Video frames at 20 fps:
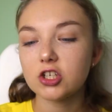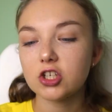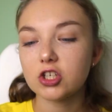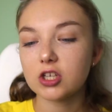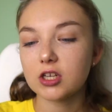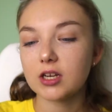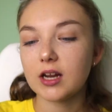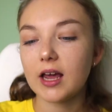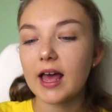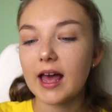is
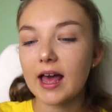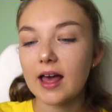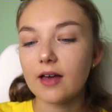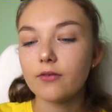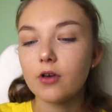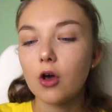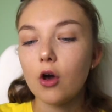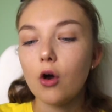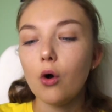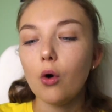just going to
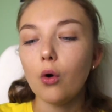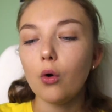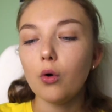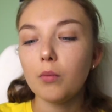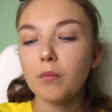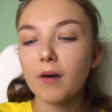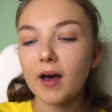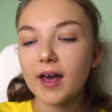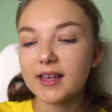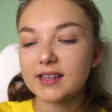have
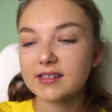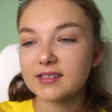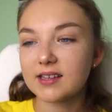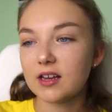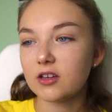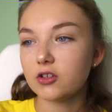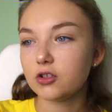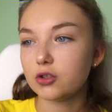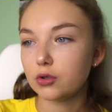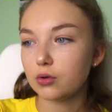all my
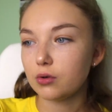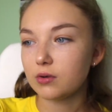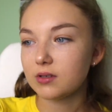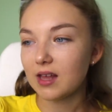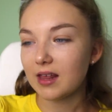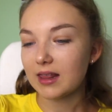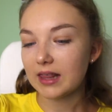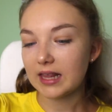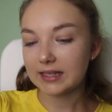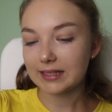essentials,
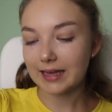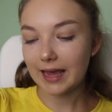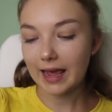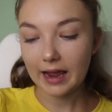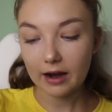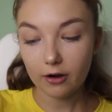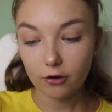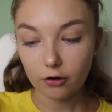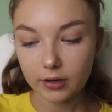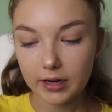and there's a
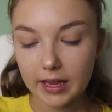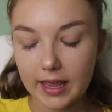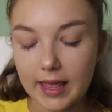hair on